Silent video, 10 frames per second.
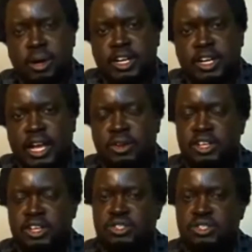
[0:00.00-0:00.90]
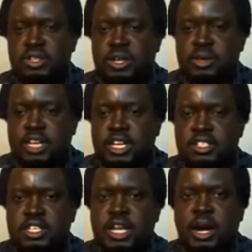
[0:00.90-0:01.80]
talk about dialoguing so that we
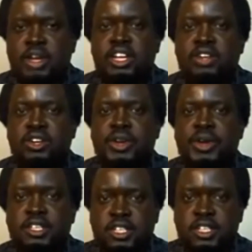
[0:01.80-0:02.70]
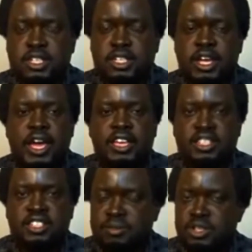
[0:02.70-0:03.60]
can see how we can coexist
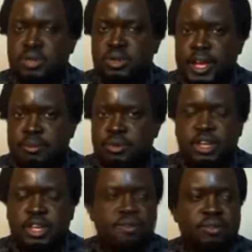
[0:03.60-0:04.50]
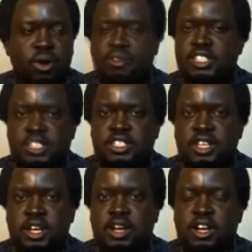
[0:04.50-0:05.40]
as different tribes. We have over
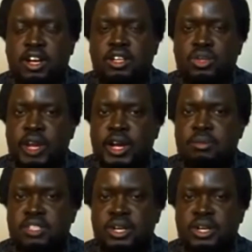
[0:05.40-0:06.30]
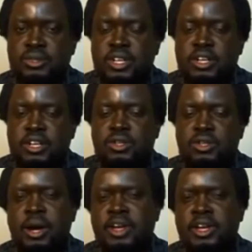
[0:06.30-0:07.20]
60 tribes in South
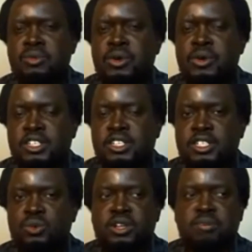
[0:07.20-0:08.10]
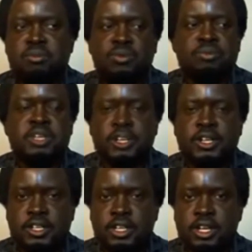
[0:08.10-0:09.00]
Sudan. So how can we coexist
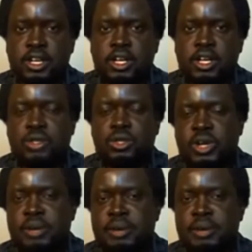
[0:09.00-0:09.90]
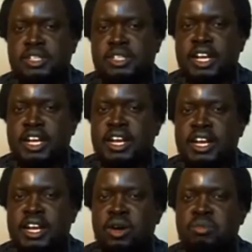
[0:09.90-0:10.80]
when we've been hurt? Tribes are
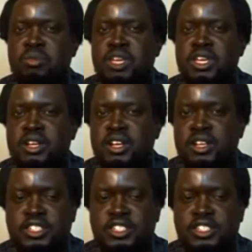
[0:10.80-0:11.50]
now being